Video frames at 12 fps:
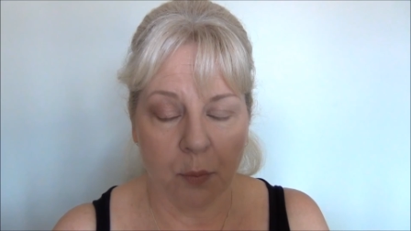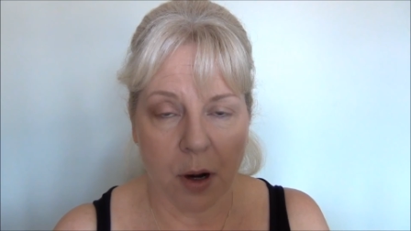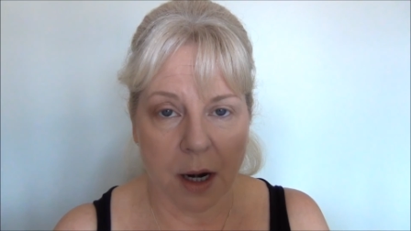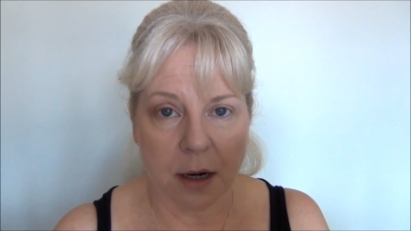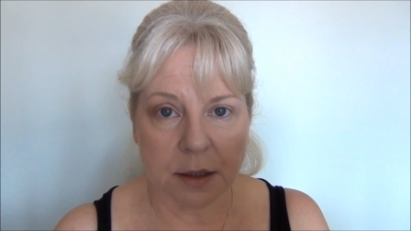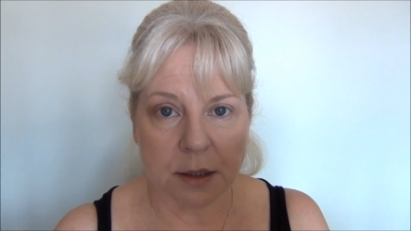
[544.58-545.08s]

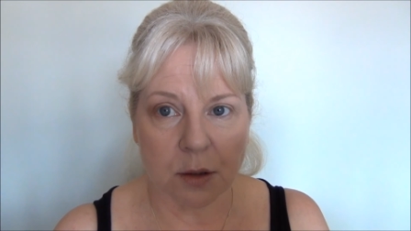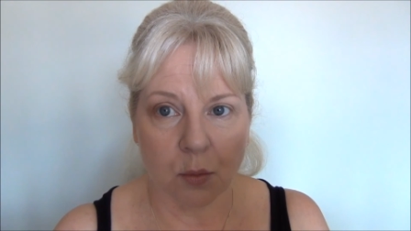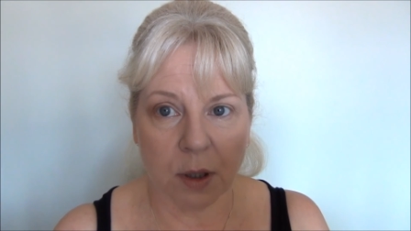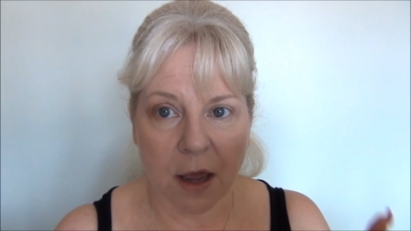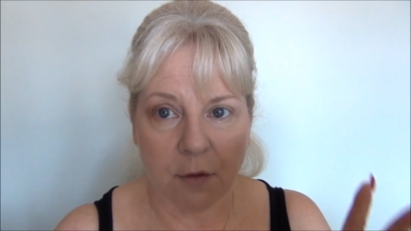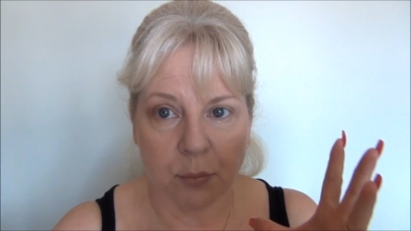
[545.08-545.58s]
products
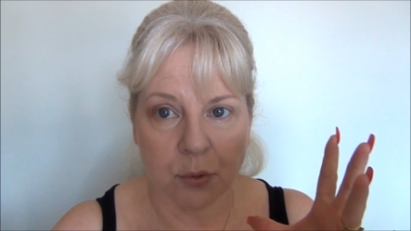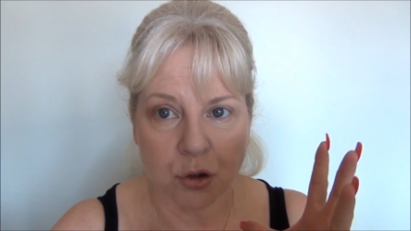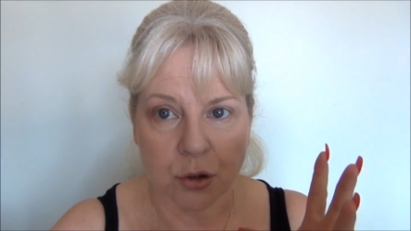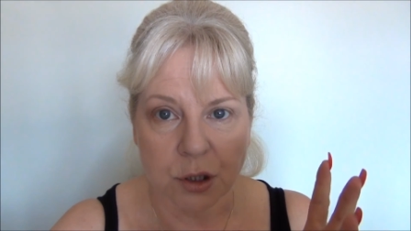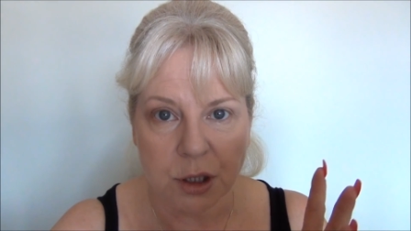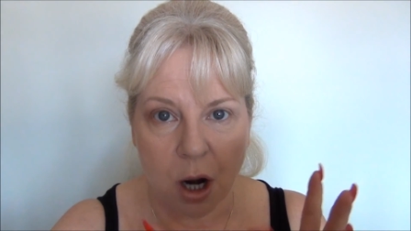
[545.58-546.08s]
we have
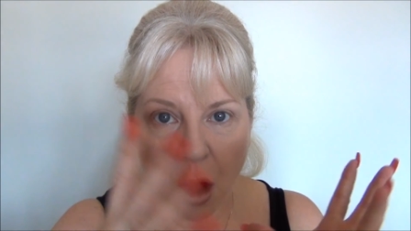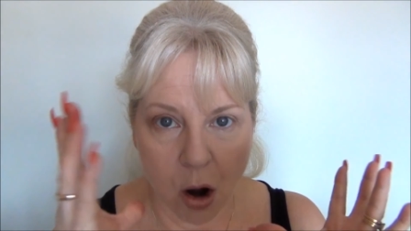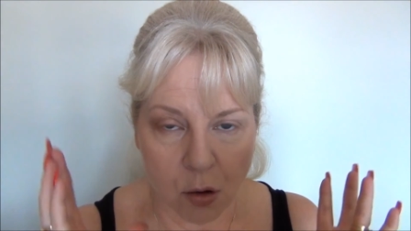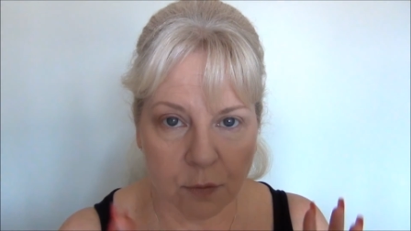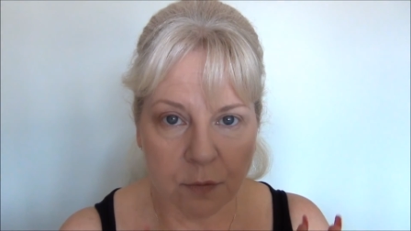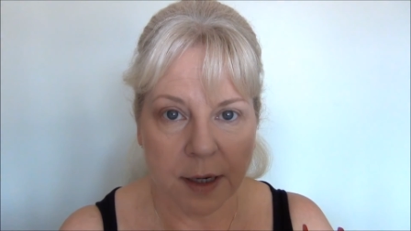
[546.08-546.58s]
produced a
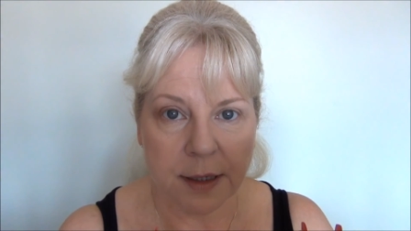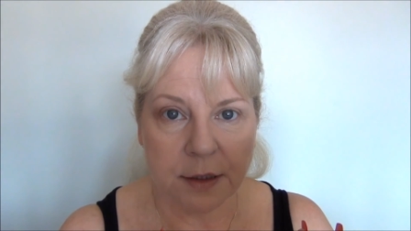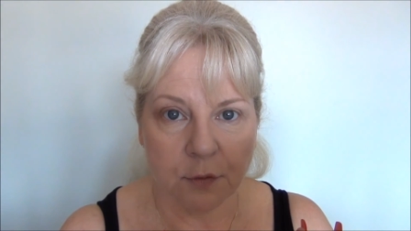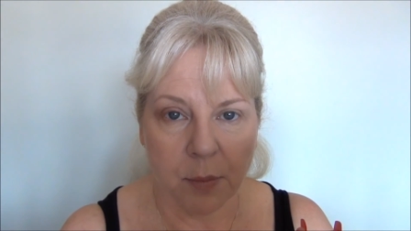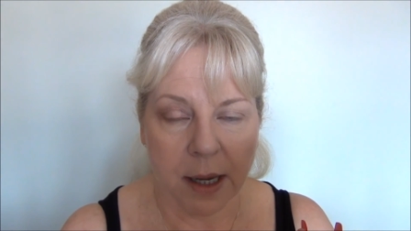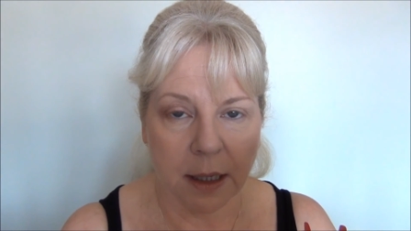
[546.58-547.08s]
whole face
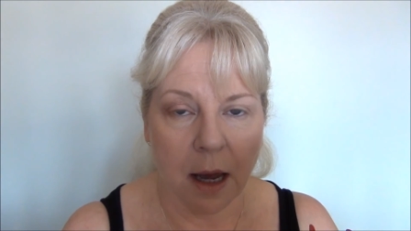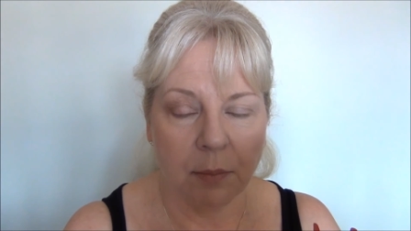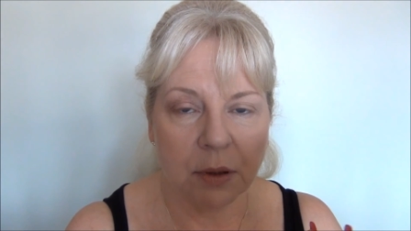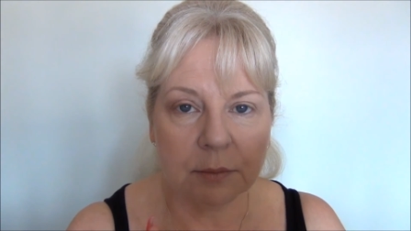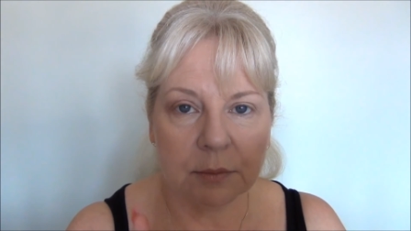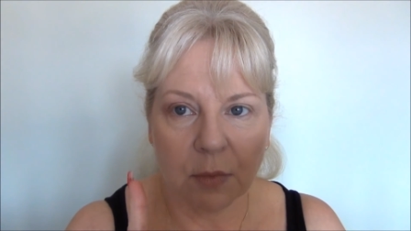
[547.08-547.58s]
of makeup.
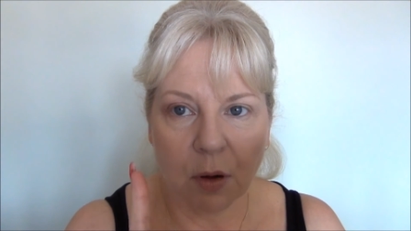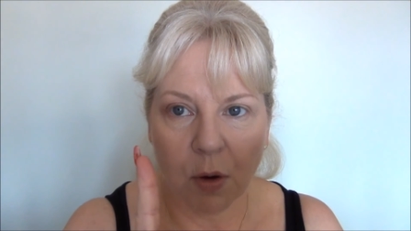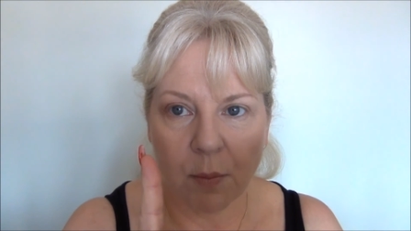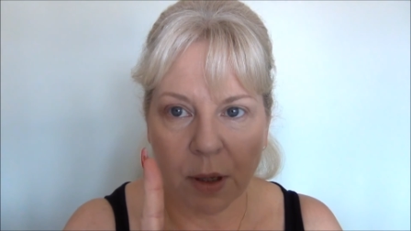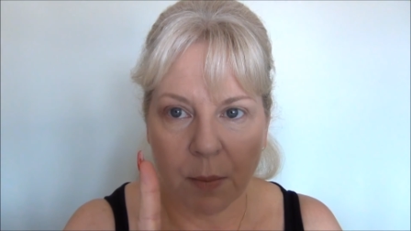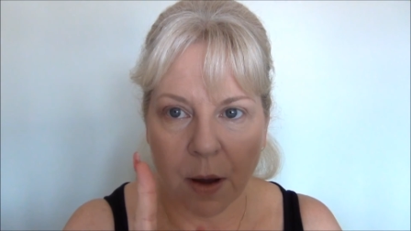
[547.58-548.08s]

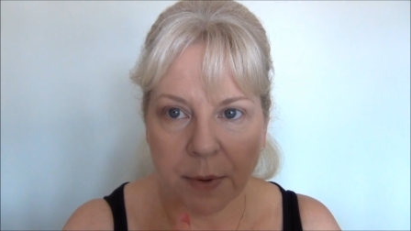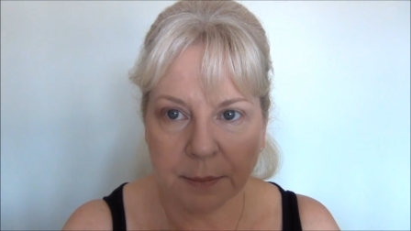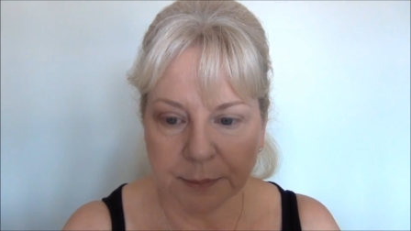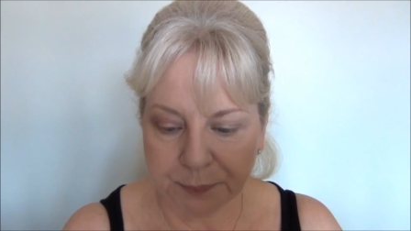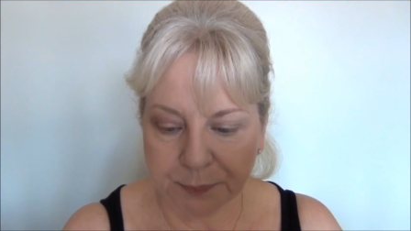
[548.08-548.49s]
Won't be a moment.